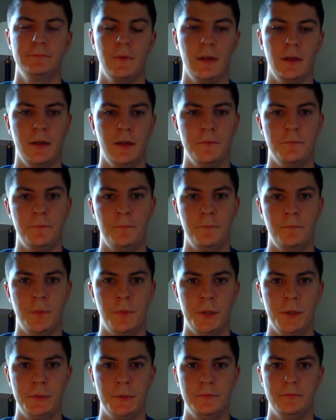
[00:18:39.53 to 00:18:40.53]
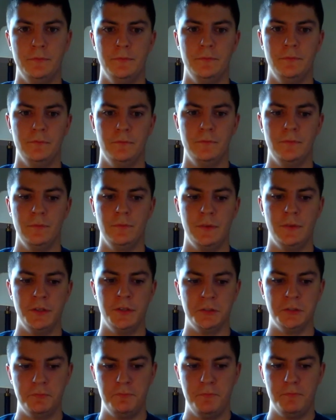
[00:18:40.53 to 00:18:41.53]
but
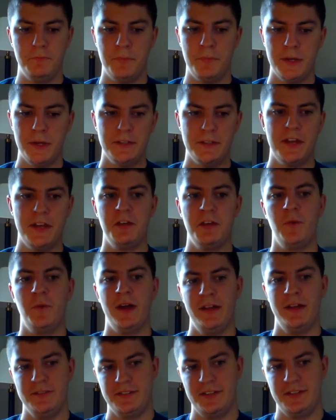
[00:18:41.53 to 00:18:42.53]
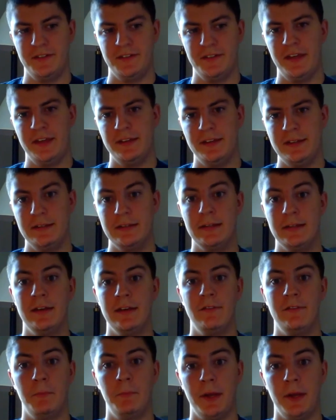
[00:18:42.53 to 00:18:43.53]
the big takeaway is that they didn't
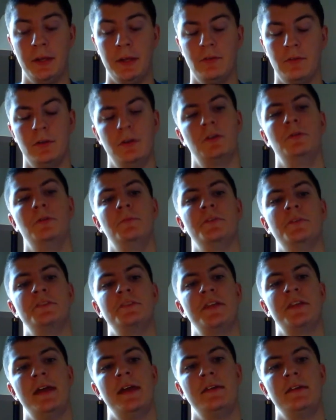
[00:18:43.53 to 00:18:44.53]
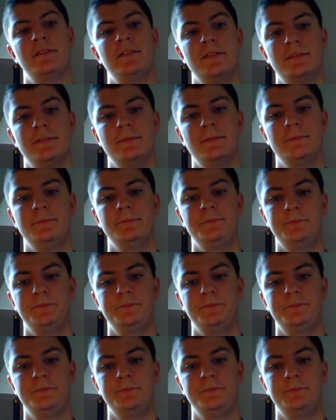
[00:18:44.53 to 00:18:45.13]
give up any critical mistakes,